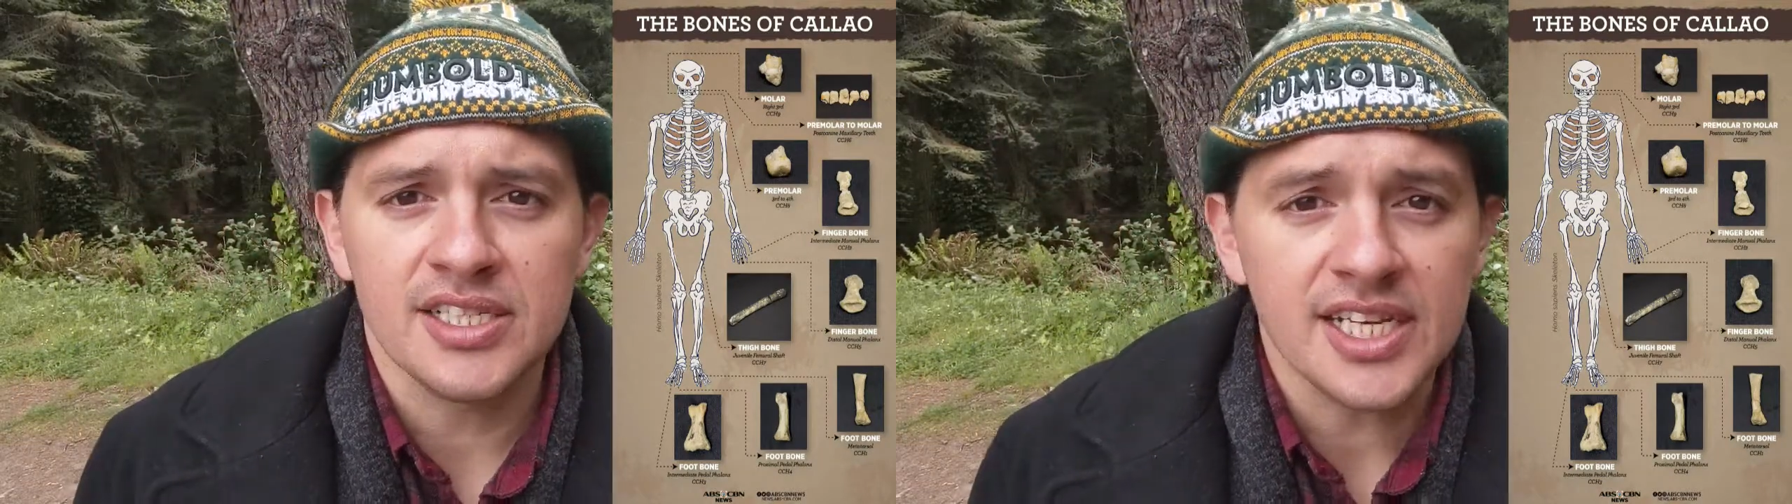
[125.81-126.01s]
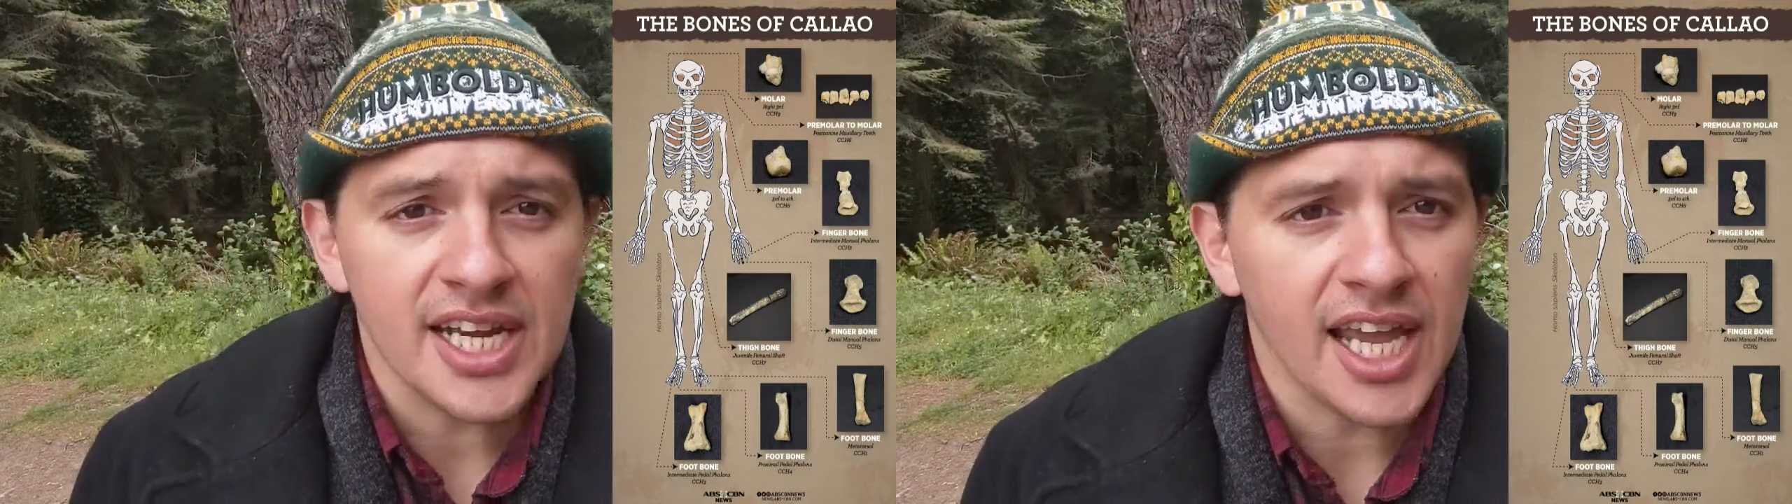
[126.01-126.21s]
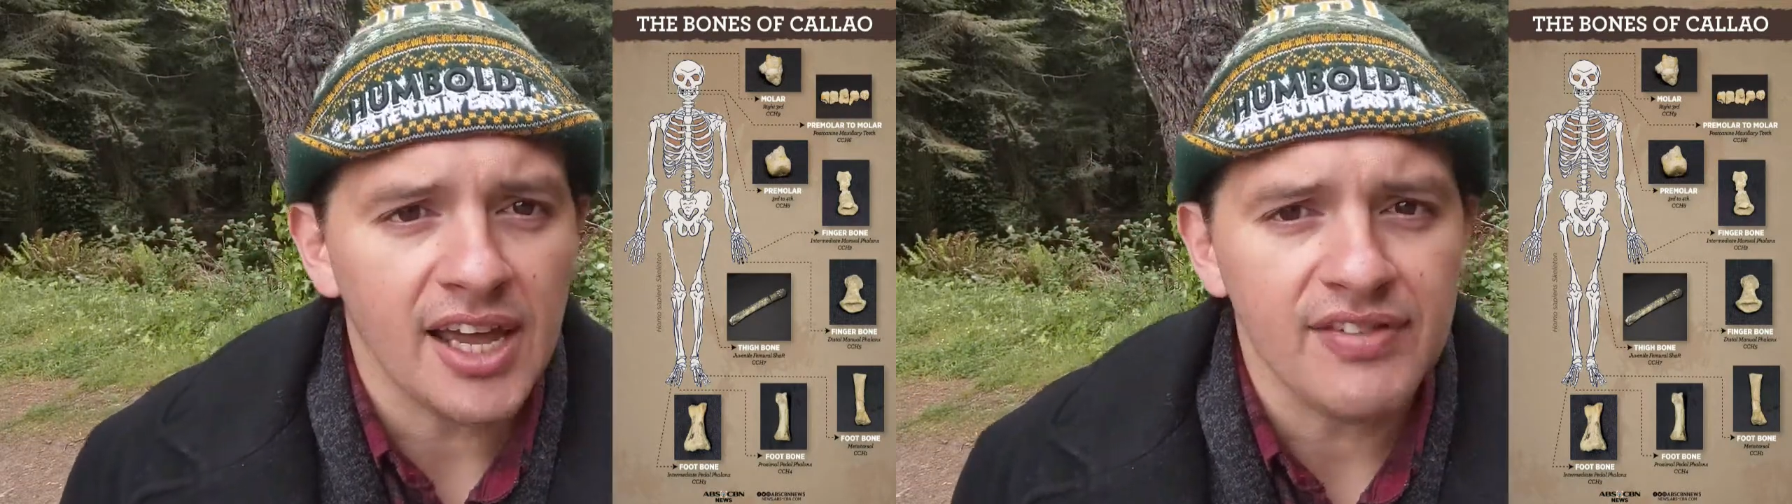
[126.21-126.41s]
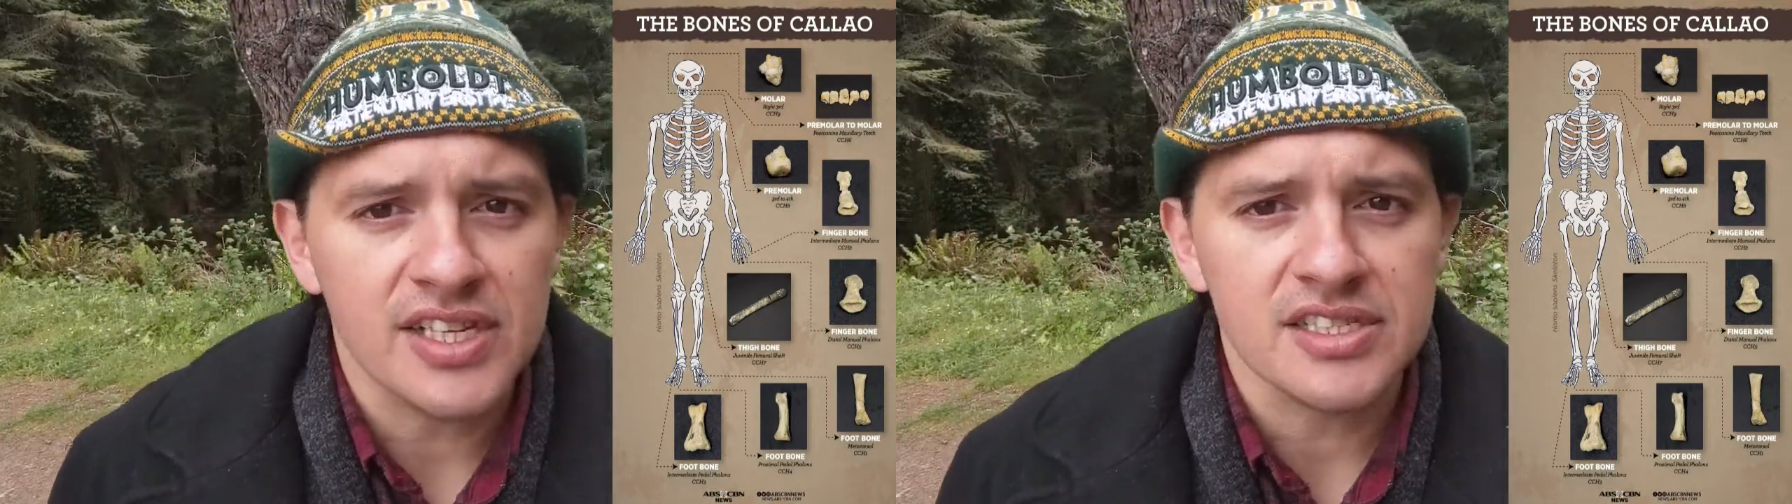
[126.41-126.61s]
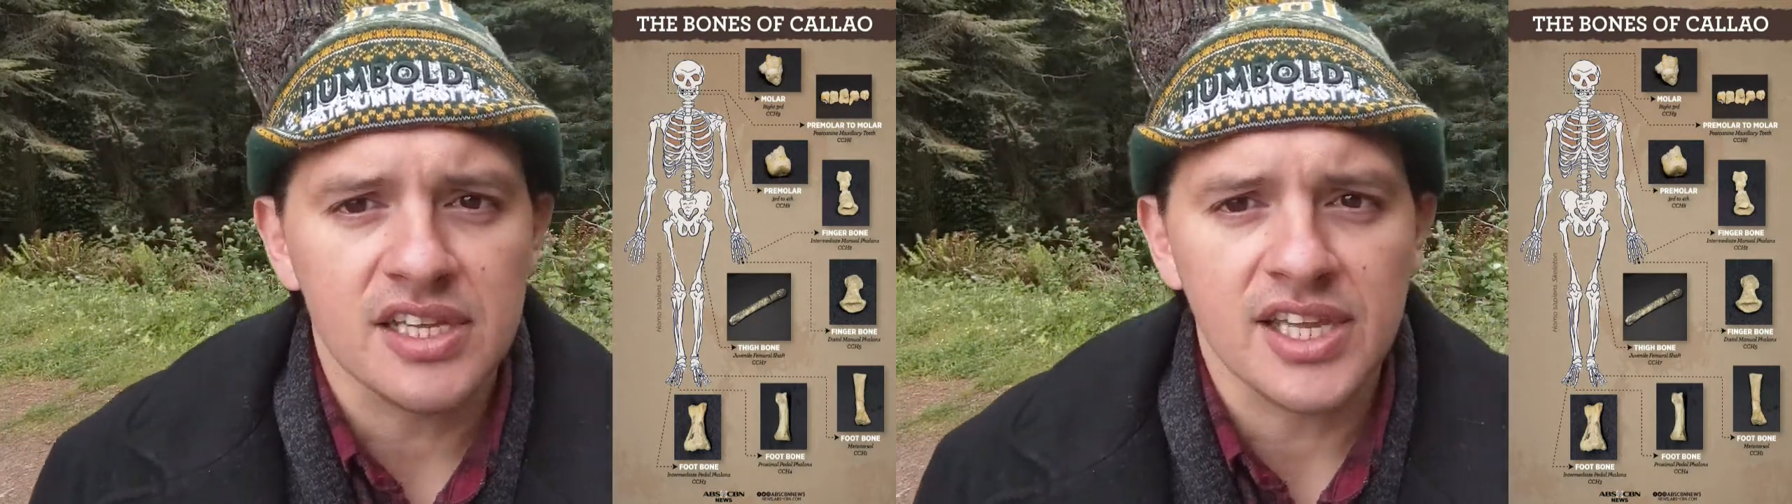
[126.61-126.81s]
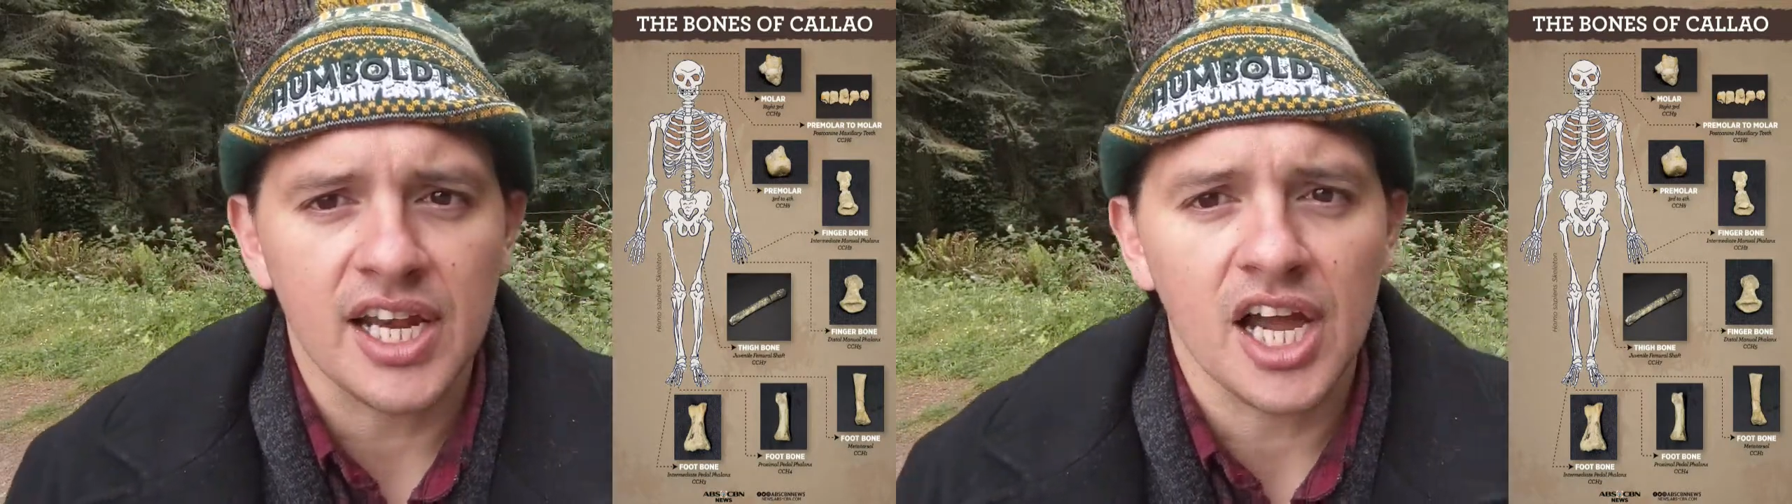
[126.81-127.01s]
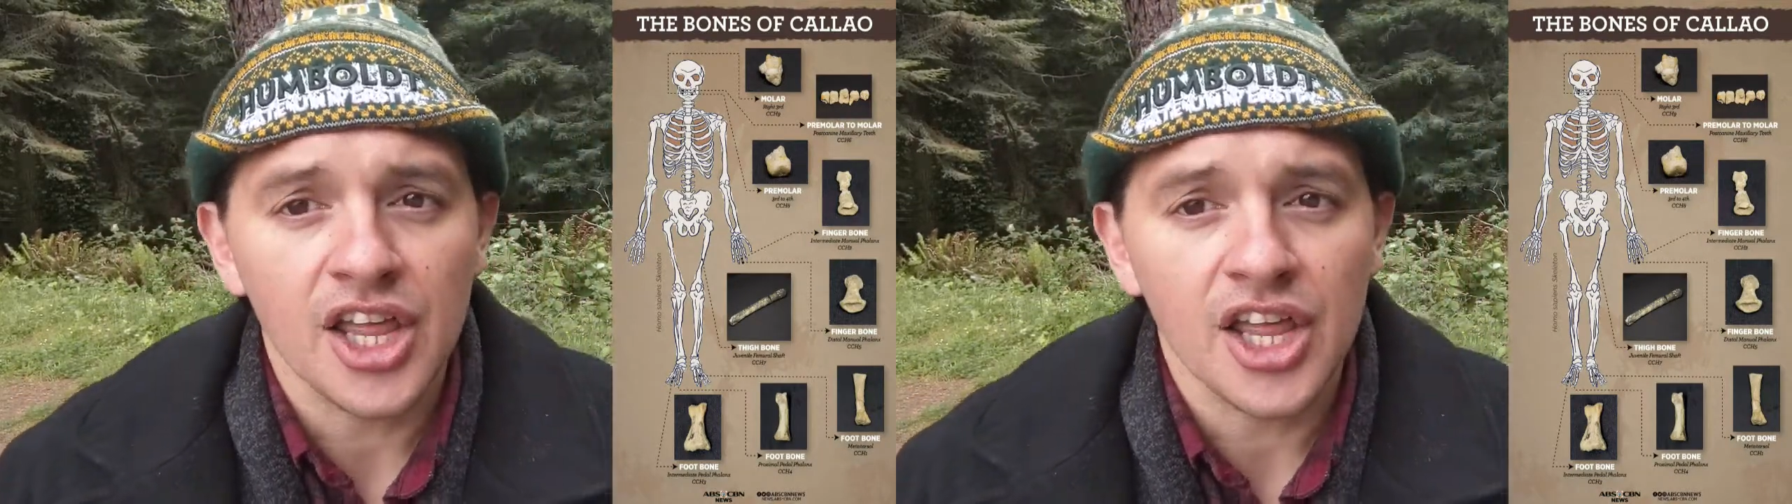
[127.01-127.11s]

DNA evidence that